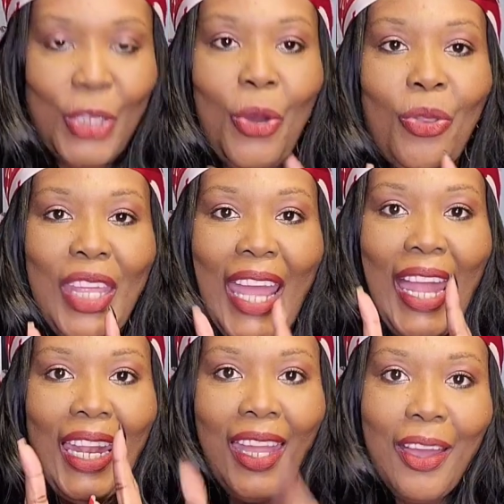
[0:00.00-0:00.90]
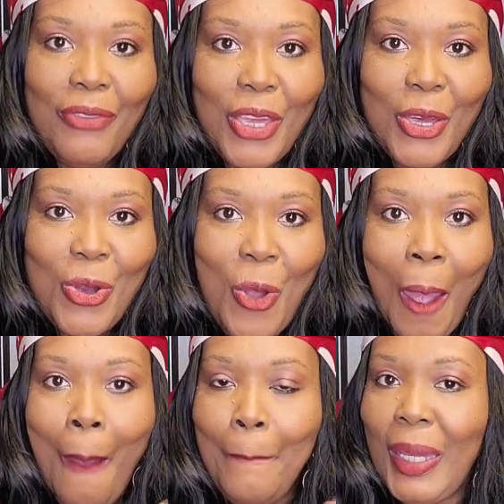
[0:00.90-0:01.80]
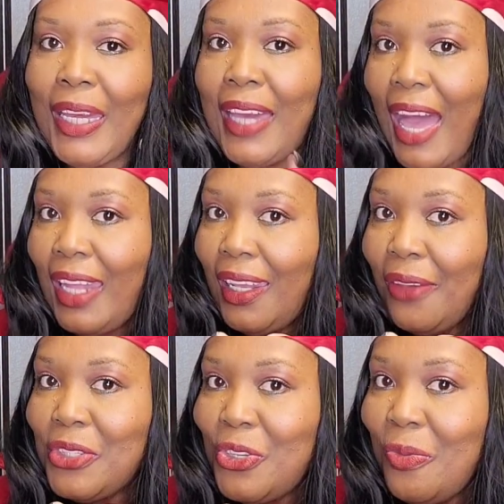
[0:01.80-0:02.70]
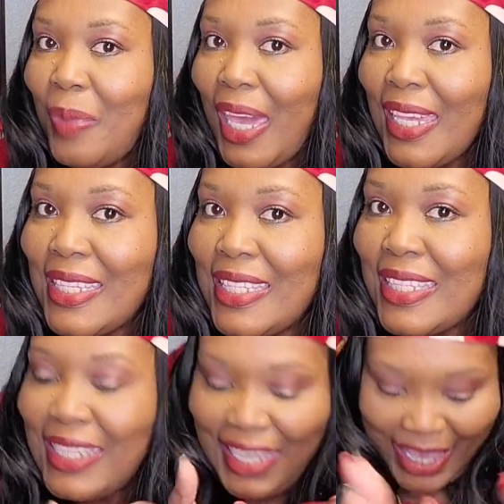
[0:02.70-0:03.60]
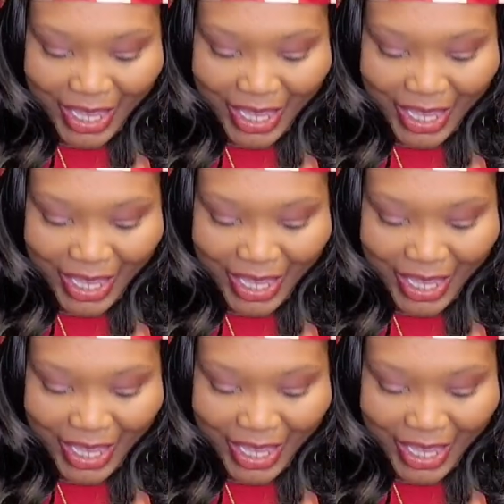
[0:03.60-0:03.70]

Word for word: Know that I love you, but God loves you best.